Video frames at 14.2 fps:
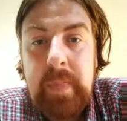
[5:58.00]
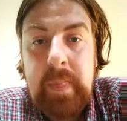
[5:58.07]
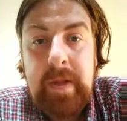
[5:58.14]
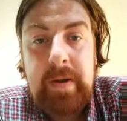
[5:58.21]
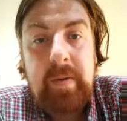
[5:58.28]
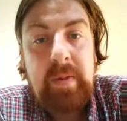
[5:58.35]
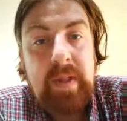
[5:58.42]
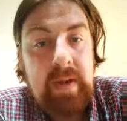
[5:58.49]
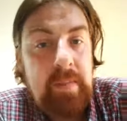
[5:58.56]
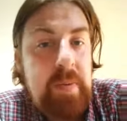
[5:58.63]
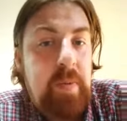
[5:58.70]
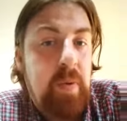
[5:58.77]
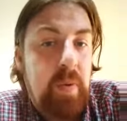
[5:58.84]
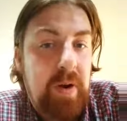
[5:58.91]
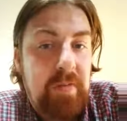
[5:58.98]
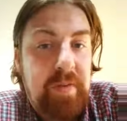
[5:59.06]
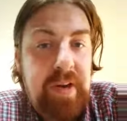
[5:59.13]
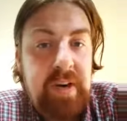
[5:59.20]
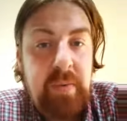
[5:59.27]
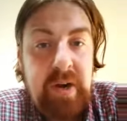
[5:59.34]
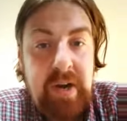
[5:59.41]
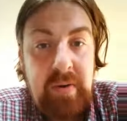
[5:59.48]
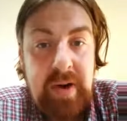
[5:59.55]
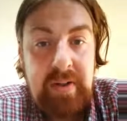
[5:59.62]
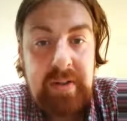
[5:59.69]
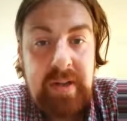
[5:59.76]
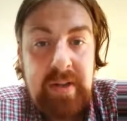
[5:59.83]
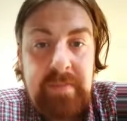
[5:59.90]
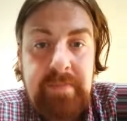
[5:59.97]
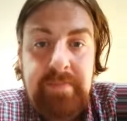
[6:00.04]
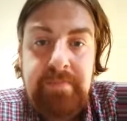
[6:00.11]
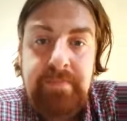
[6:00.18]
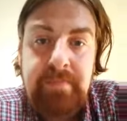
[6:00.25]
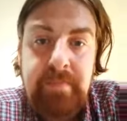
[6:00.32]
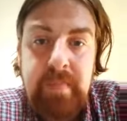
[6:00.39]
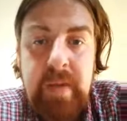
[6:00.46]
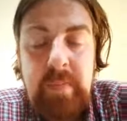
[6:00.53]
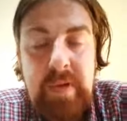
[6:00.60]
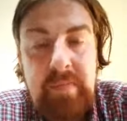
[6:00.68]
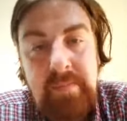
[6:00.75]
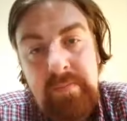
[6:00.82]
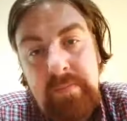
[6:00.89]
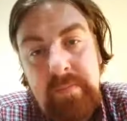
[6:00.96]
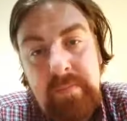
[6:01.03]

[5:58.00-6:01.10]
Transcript: I know a lot of people want to find a way around that. Maybe,